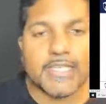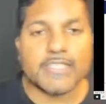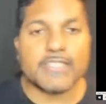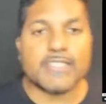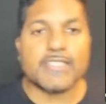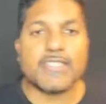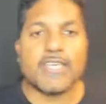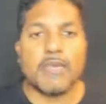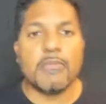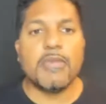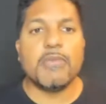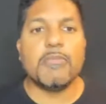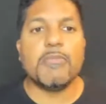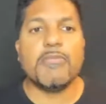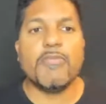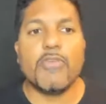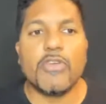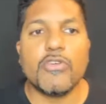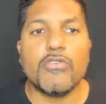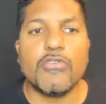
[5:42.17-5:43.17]
Skimming
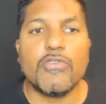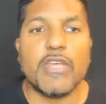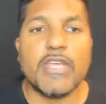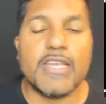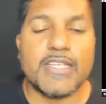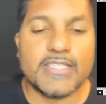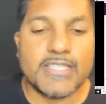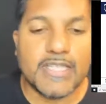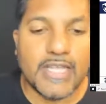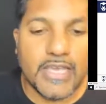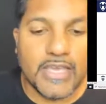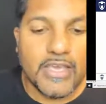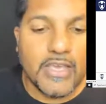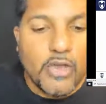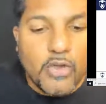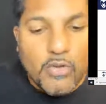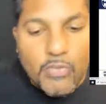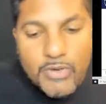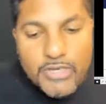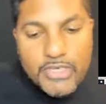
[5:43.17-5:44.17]
before you read is like
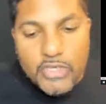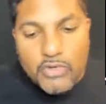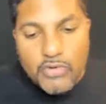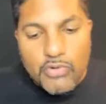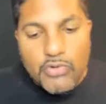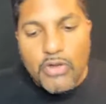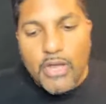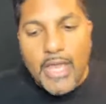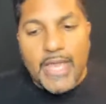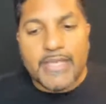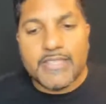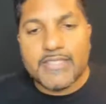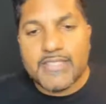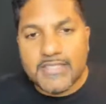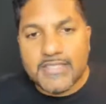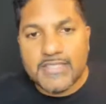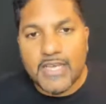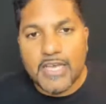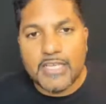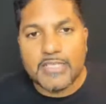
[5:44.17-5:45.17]
when you
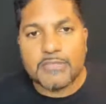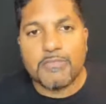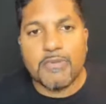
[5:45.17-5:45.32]
exercise,